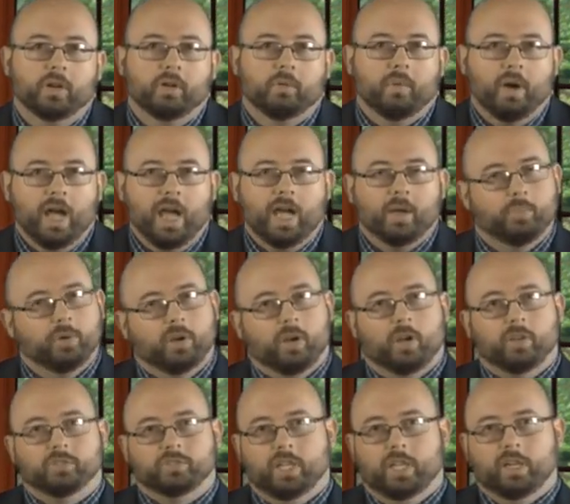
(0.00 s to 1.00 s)
Why?
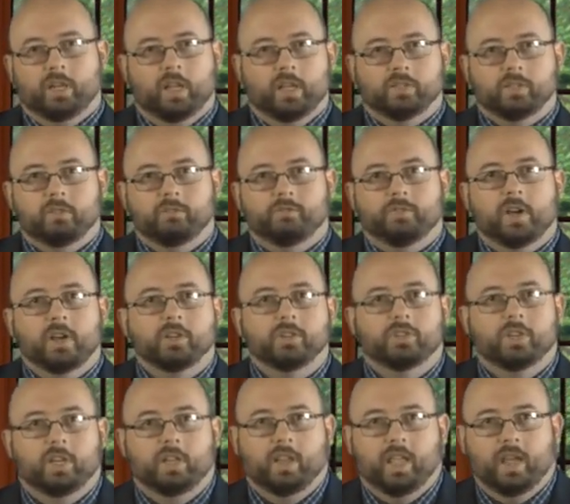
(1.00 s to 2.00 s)
Because it doesn't
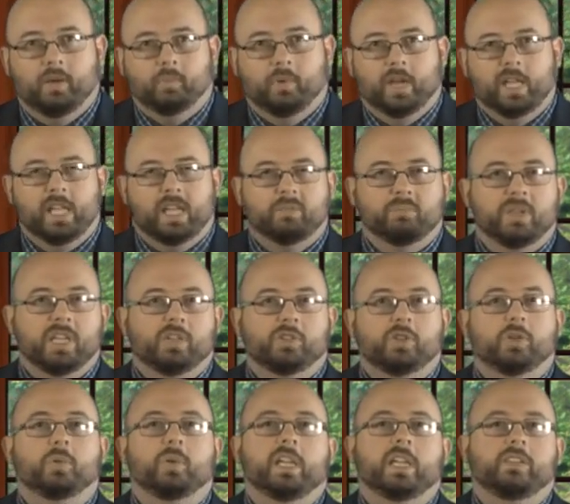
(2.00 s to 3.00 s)
function that way. It'd be
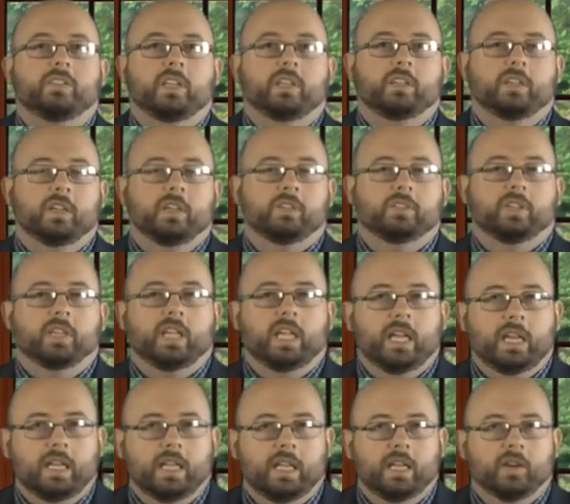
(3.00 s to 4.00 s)
too easy to
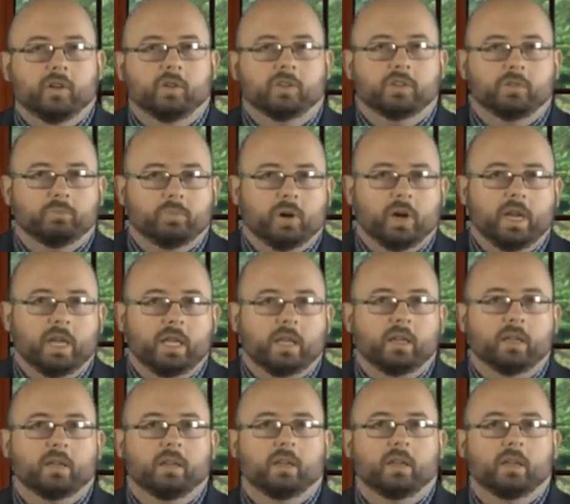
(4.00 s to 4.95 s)
get in or to break.